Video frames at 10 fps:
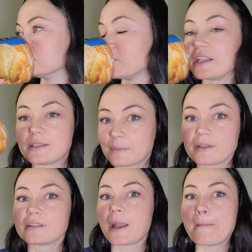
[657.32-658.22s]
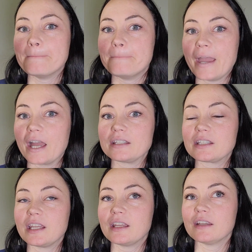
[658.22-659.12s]
It smells like a
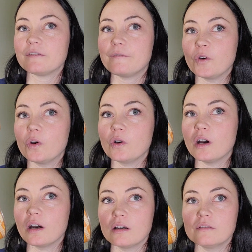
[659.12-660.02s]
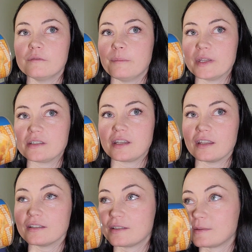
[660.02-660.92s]
basket full of
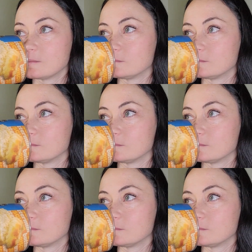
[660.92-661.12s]
biscuits.